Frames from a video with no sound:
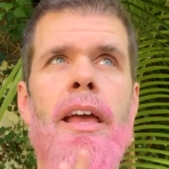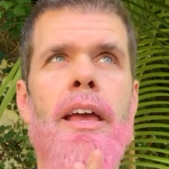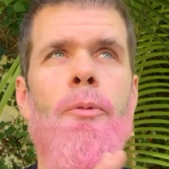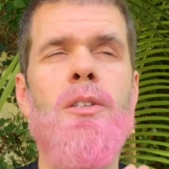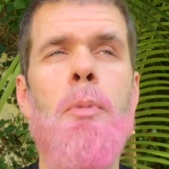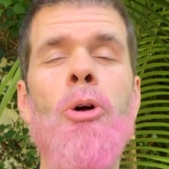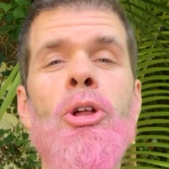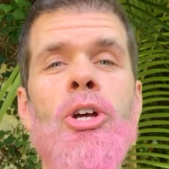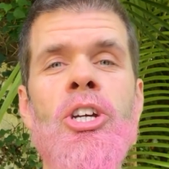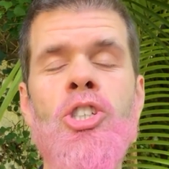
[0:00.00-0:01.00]
it was both
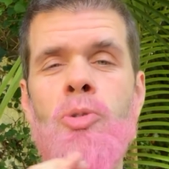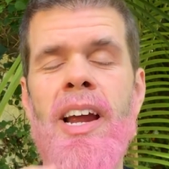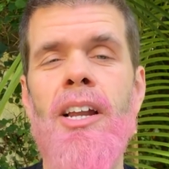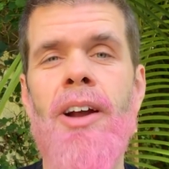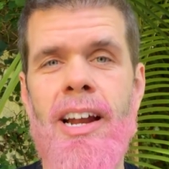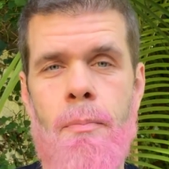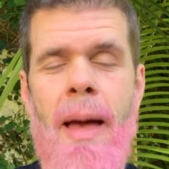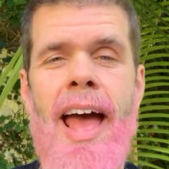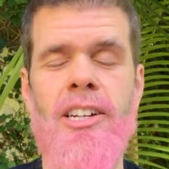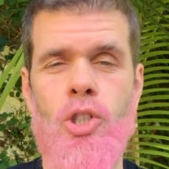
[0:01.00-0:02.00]
a good trailer and a
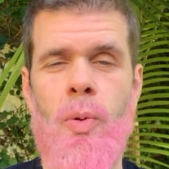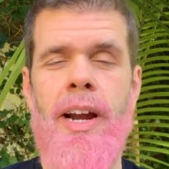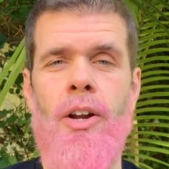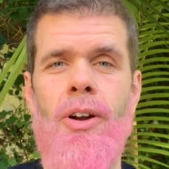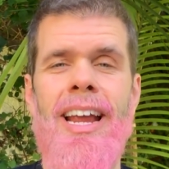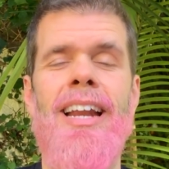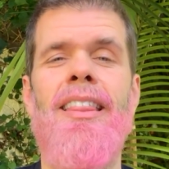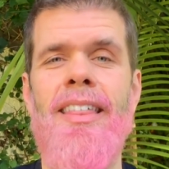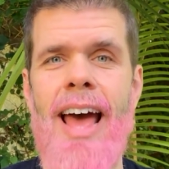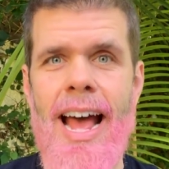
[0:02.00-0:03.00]
bad trailer
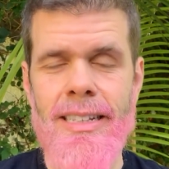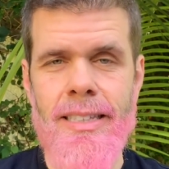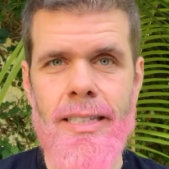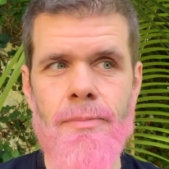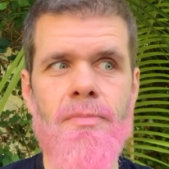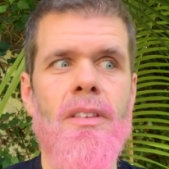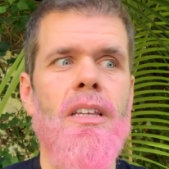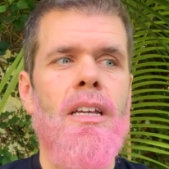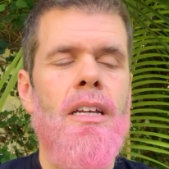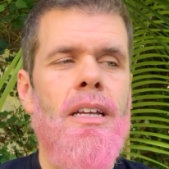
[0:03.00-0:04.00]
in that
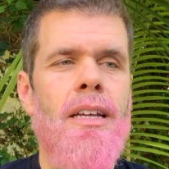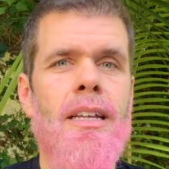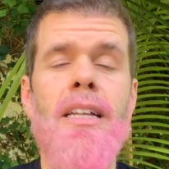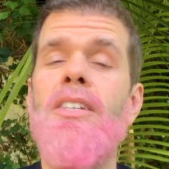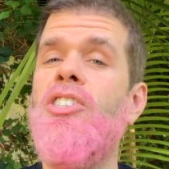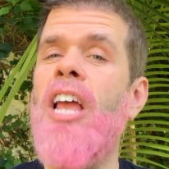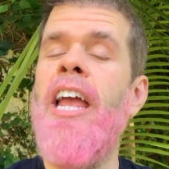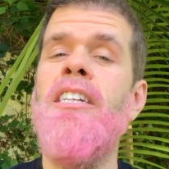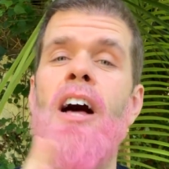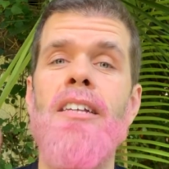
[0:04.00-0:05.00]

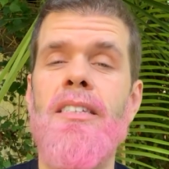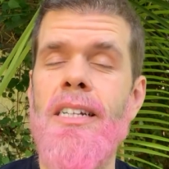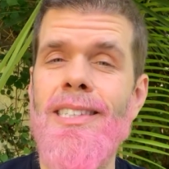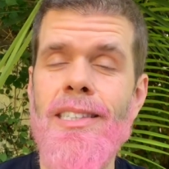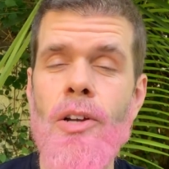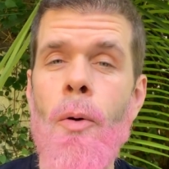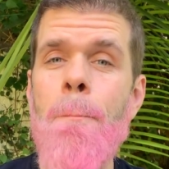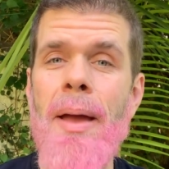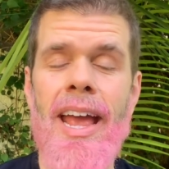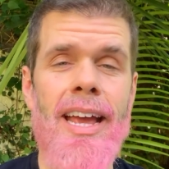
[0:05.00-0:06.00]
Shane Dawson is so
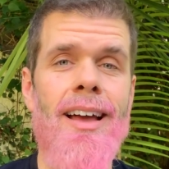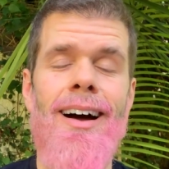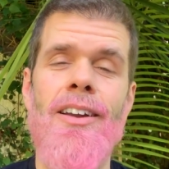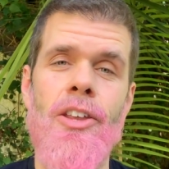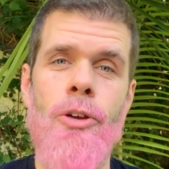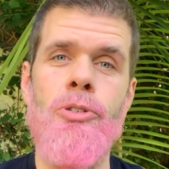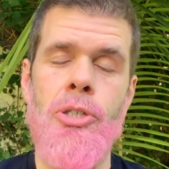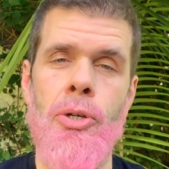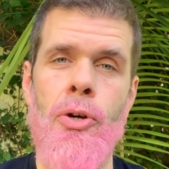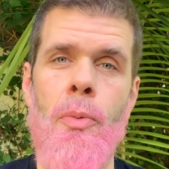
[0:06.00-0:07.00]
big on
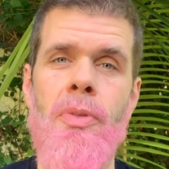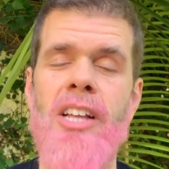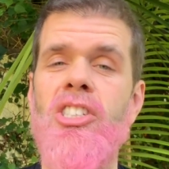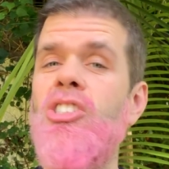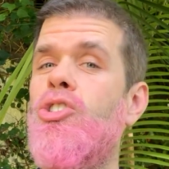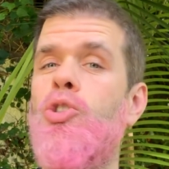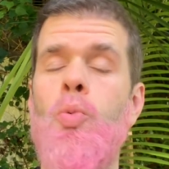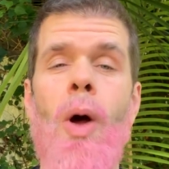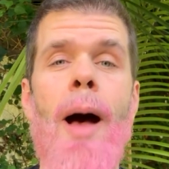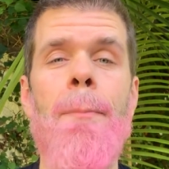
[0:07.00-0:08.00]
YouTube that just
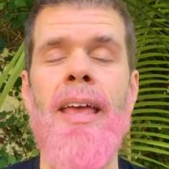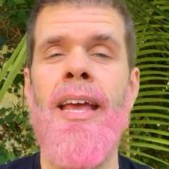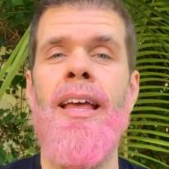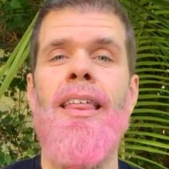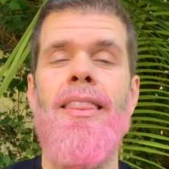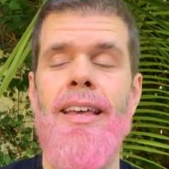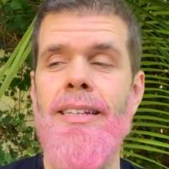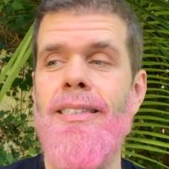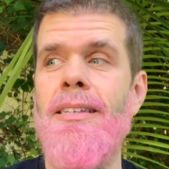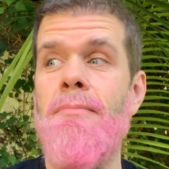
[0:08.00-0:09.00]
dropping this